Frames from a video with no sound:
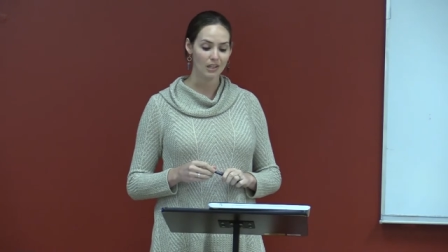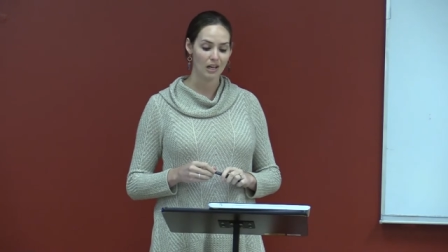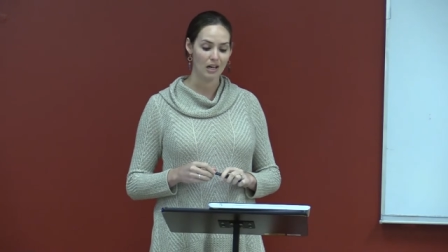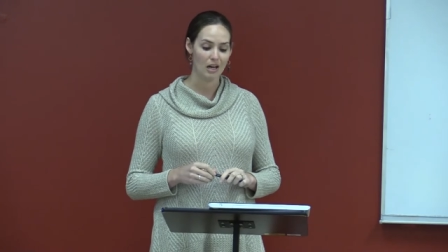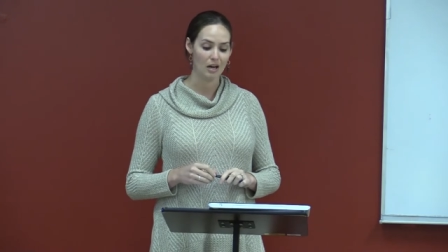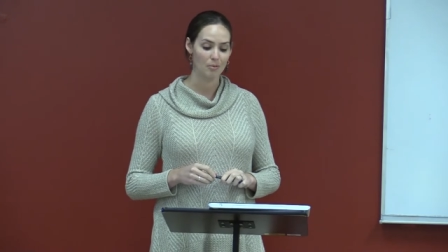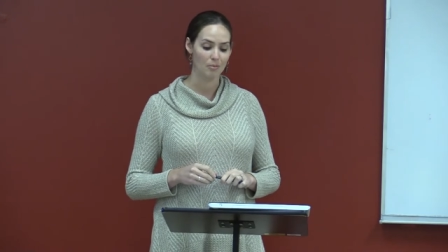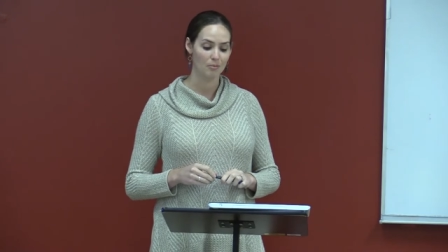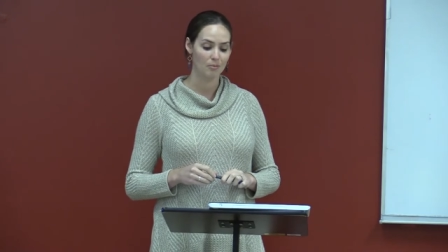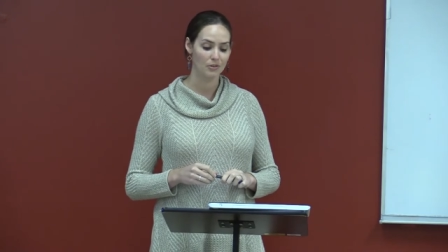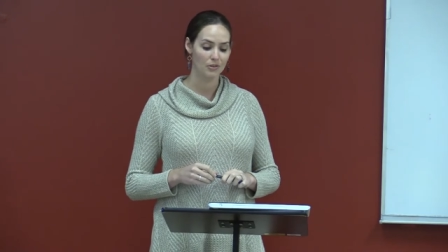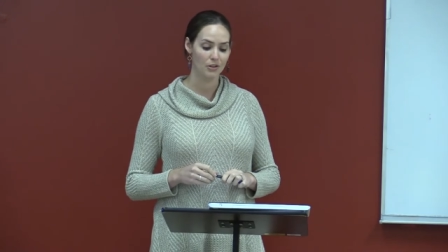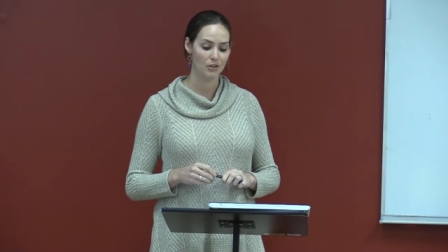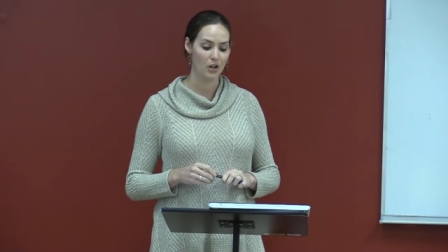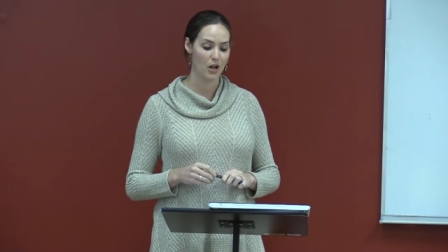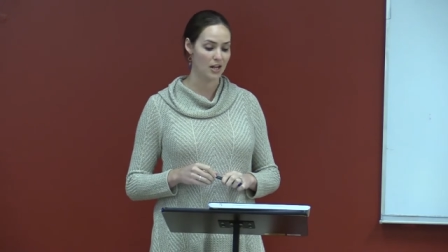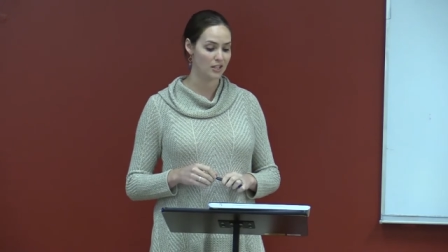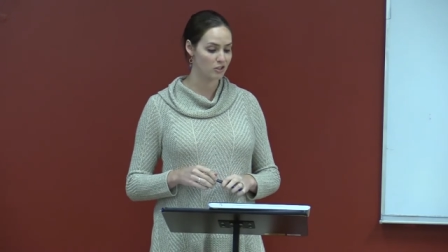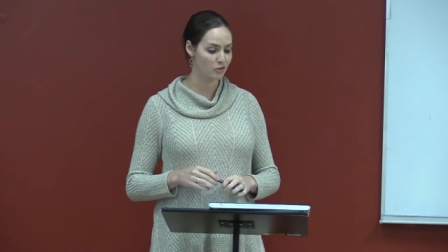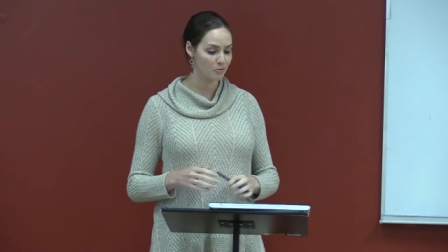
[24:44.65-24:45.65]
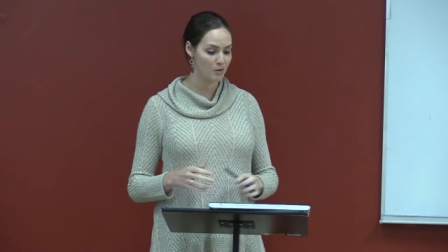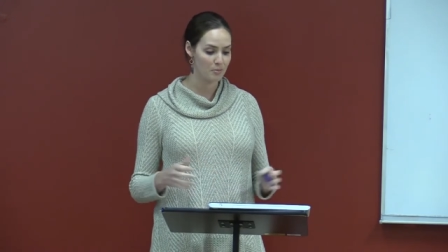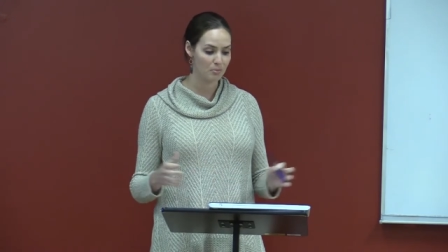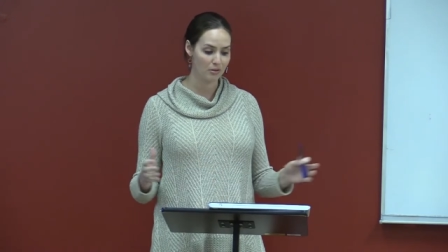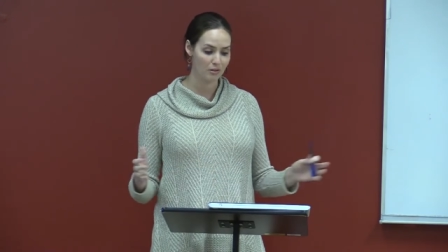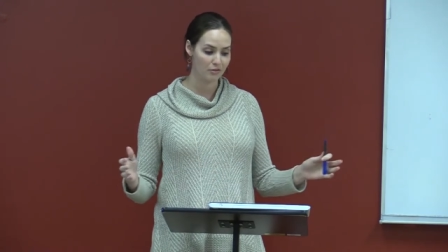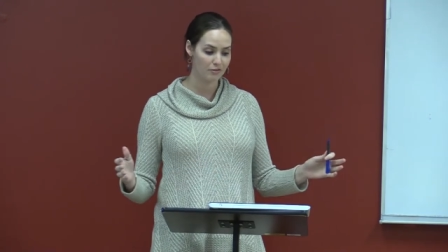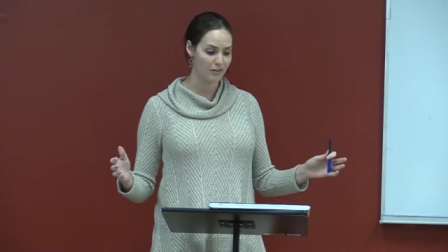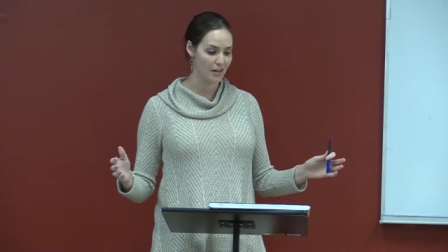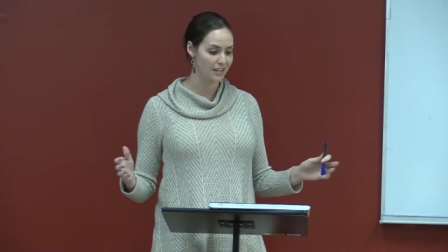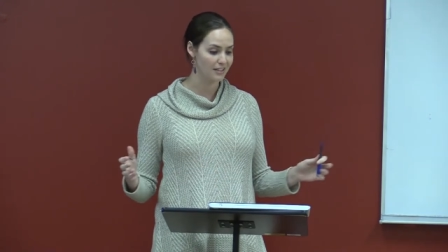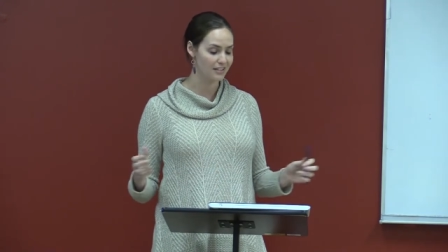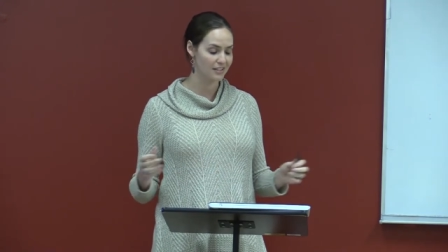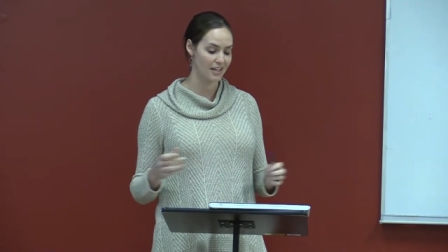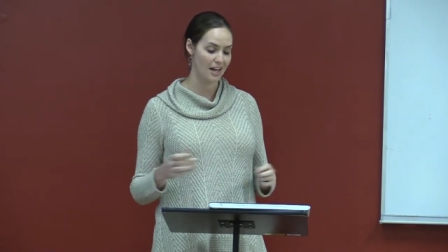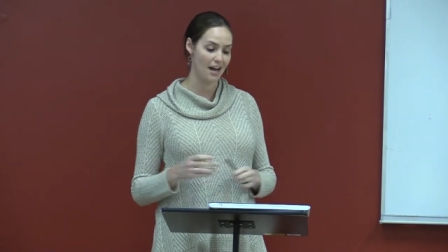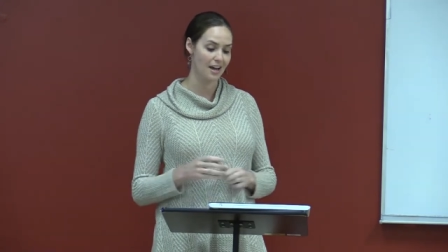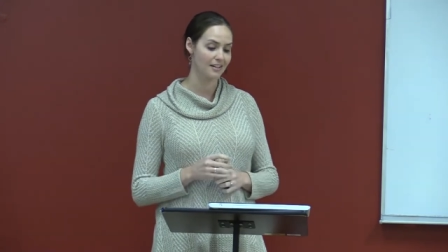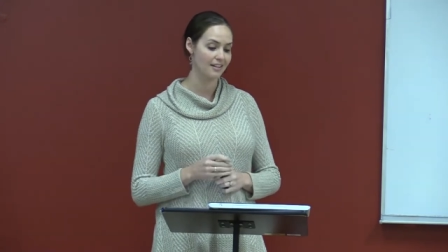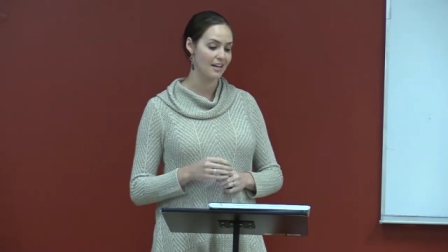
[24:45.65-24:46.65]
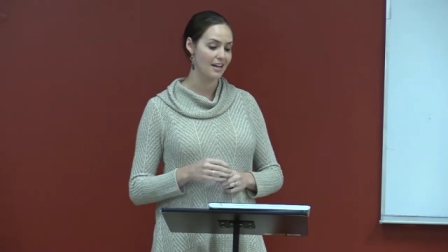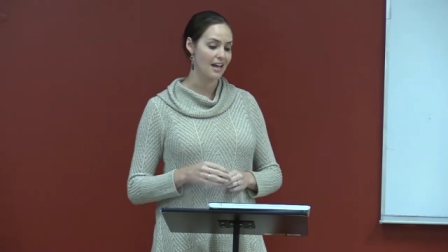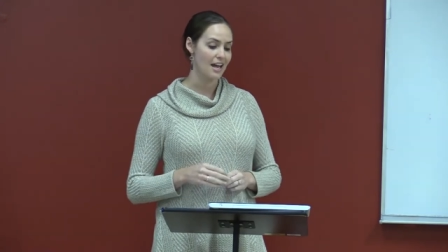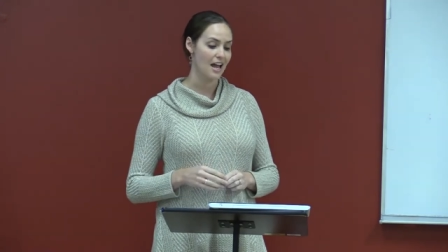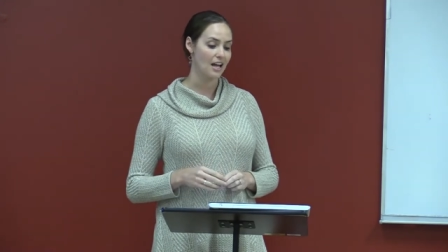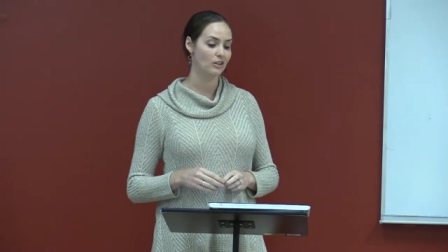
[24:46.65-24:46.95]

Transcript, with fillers: Um, lots of people have faced that,